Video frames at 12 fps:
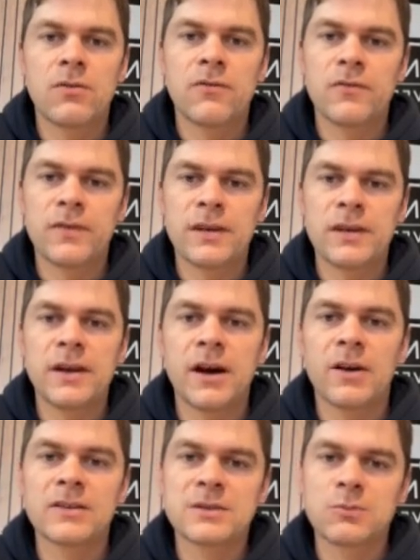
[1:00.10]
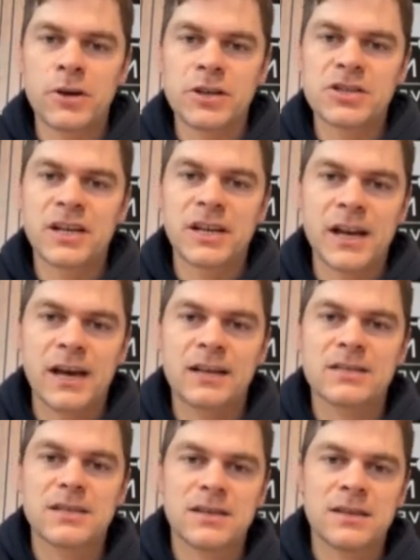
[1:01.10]
the nuts which
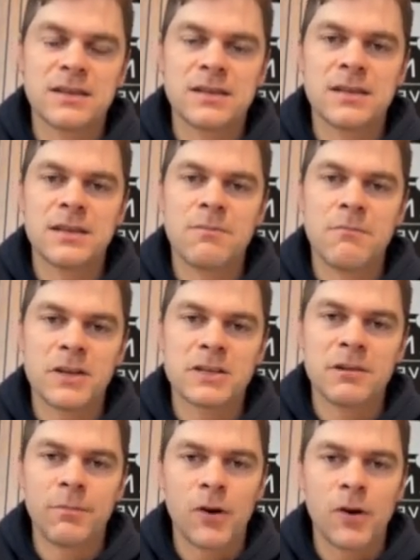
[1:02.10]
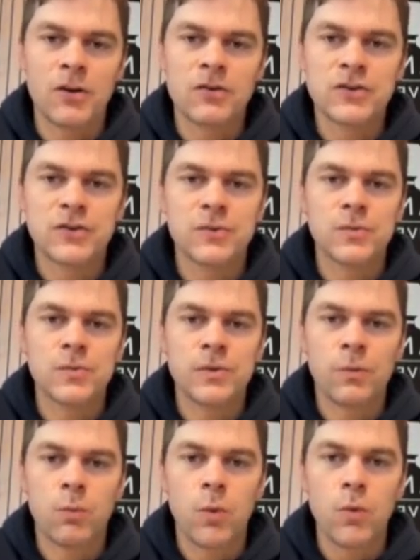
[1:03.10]
connect the mixer bar to the
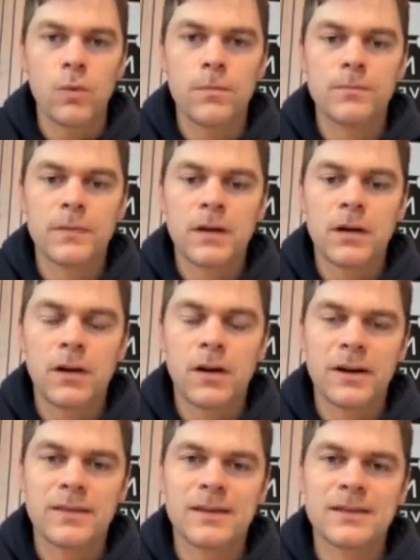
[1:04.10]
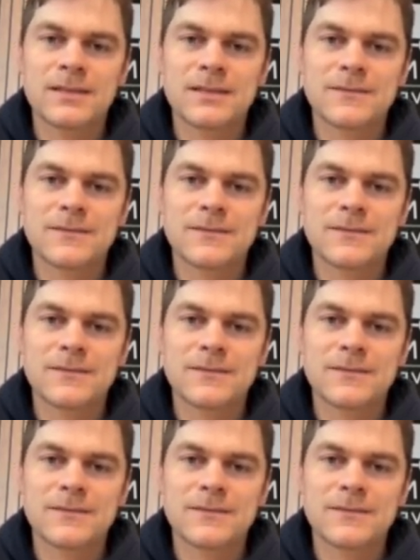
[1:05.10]
wall, like this.